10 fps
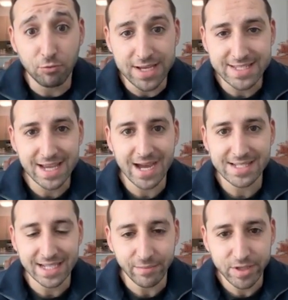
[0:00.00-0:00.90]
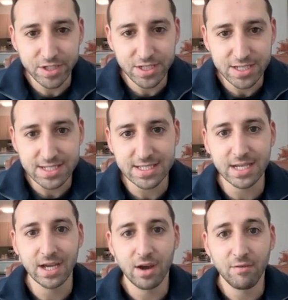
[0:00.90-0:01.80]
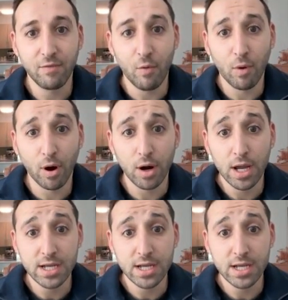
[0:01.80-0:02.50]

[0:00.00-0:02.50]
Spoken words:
resizing images for